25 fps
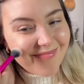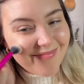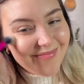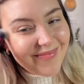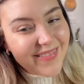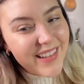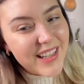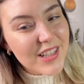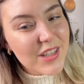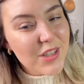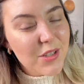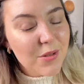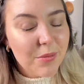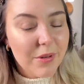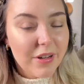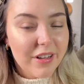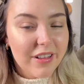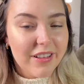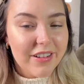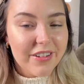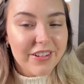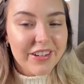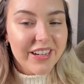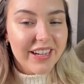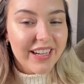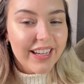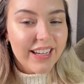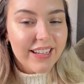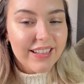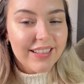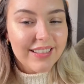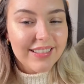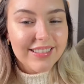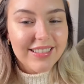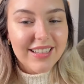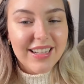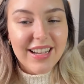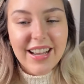that's super glittery.
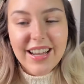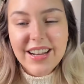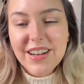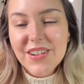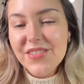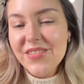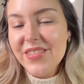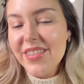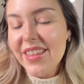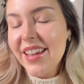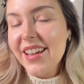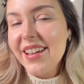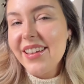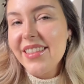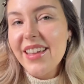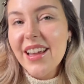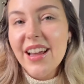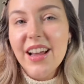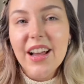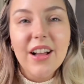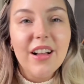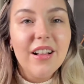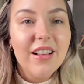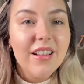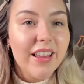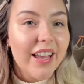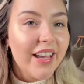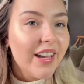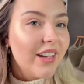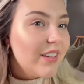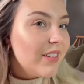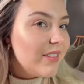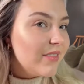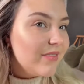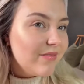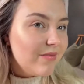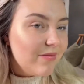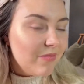I don't think that I'll like
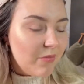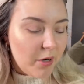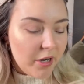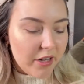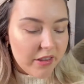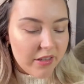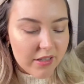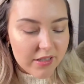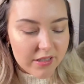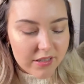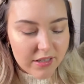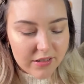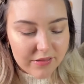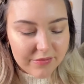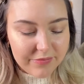wear this